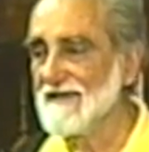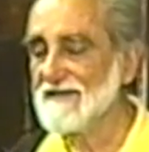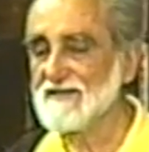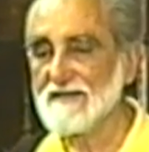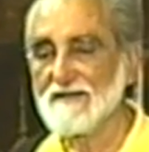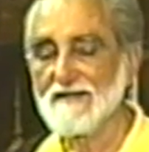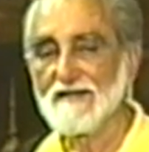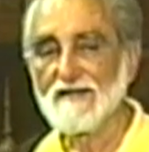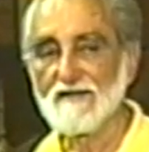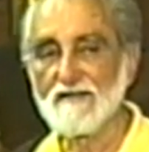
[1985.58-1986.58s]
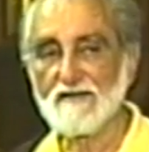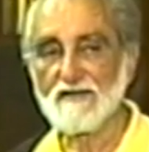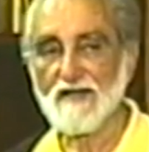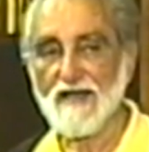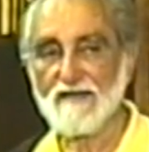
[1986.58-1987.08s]
You
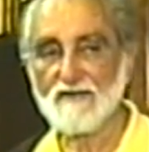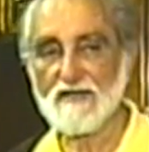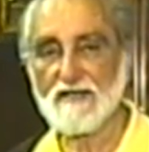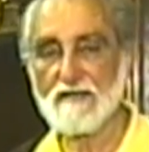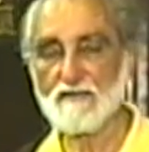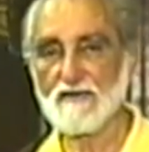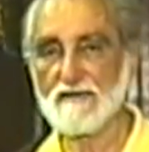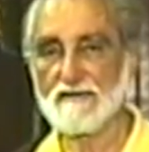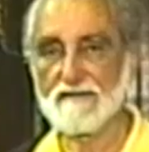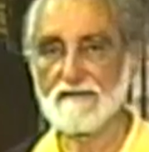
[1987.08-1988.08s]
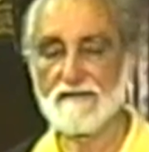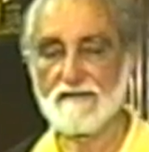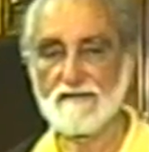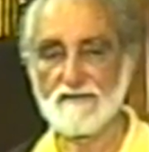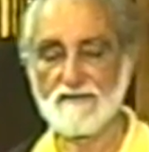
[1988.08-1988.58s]
have to keep your
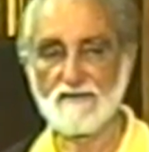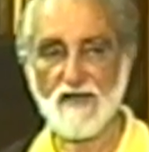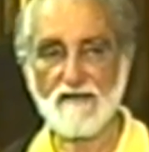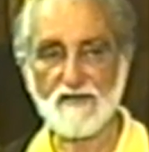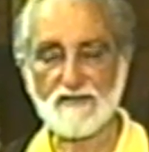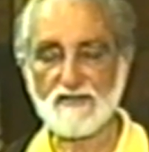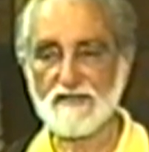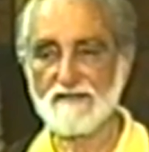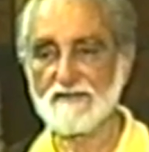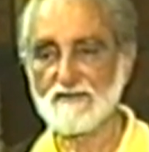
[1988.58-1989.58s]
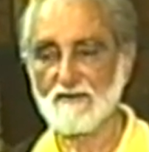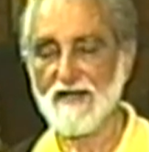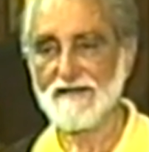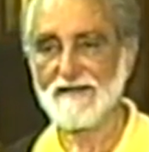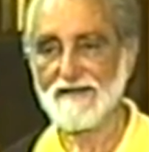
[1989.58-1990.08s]
driving skills
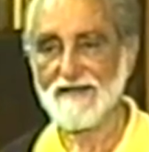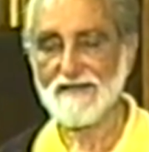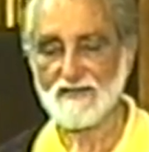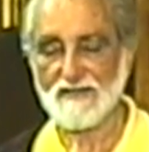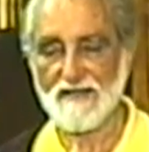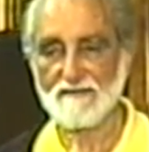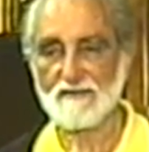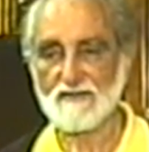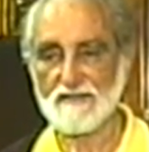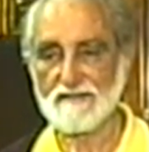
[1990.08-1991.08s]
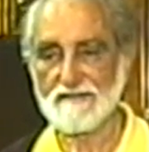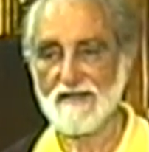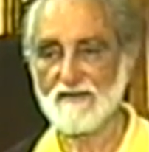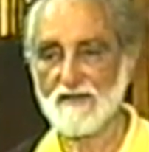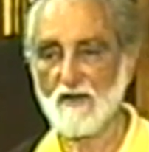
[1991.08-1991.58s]
right at a nice level. See,
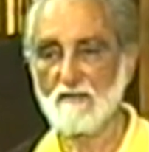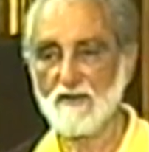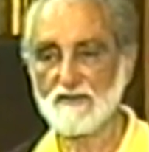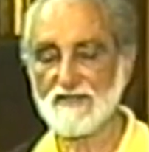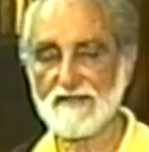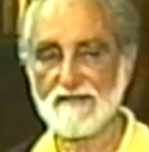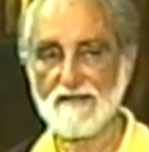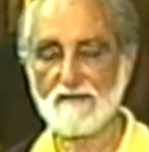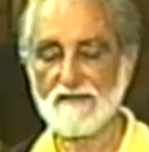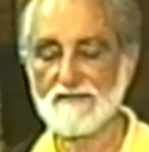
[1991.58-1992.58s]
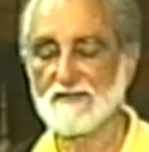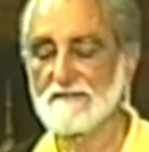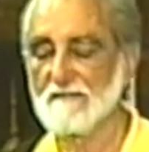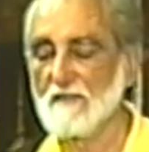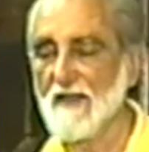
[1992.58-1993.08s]
nothing, no music, nothing.
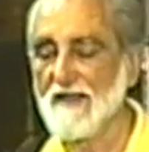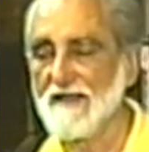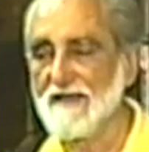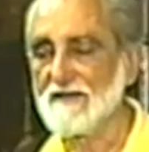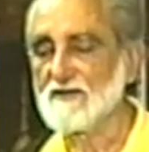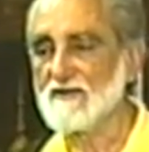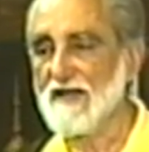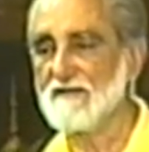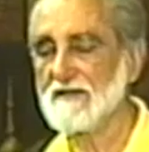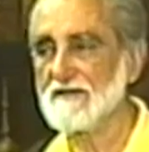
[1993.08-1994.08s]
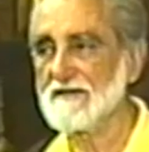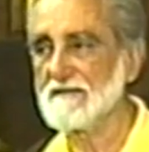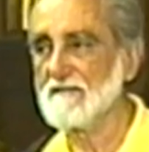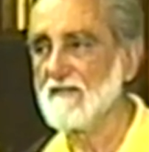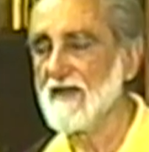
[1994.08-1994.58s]
You're driving
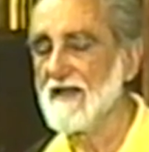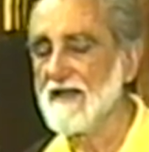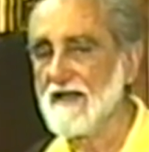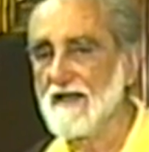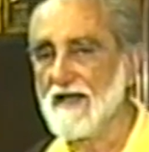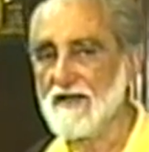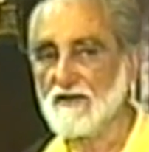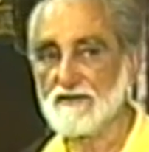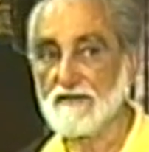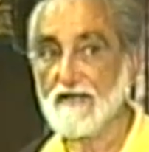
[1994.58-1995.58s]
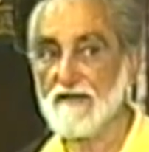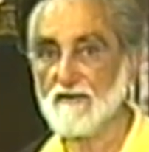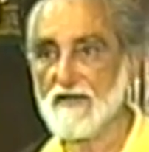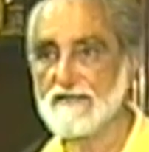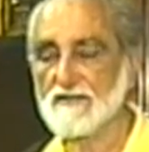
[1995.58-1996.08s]
along, and you have
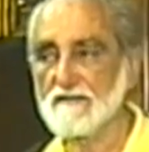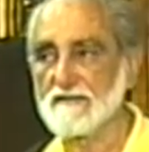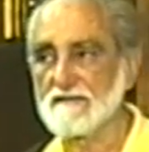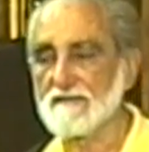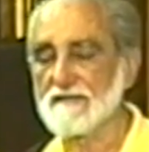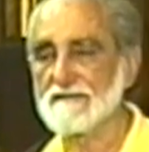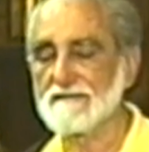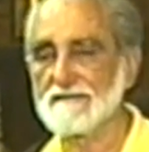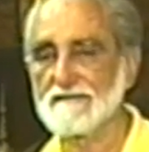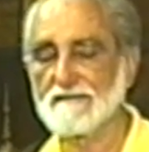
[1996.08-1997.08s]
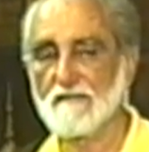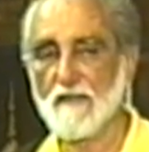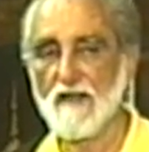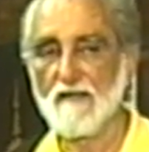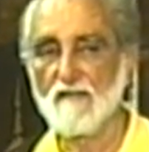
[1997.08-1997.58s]
your eyes open, right?
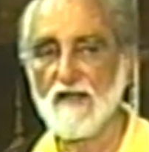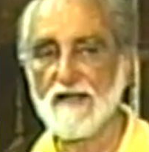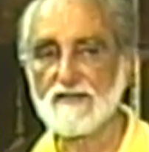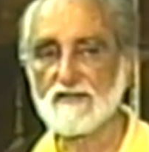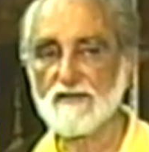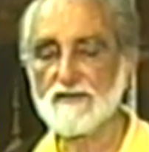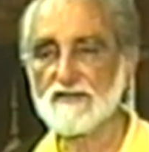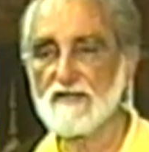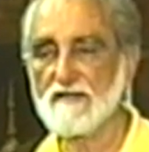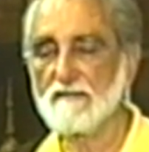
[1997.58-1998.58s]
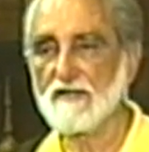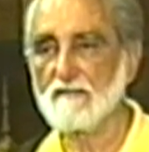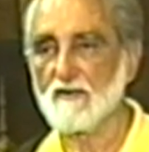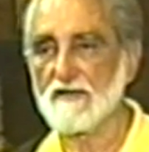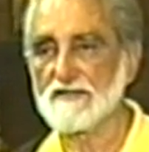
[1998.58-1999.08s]
And so you see the
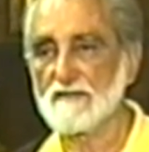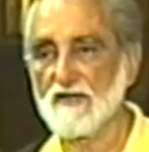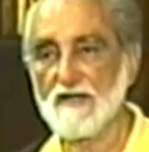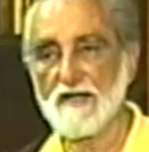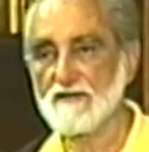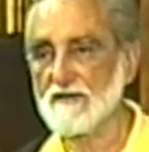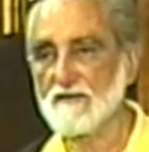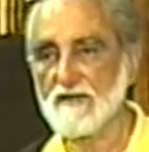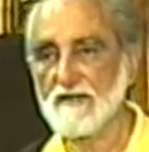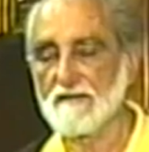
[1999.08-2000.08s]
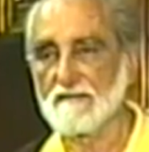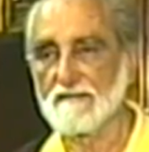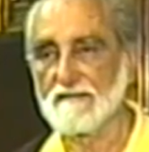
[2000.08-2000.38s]
billboards, but you're not going to read them.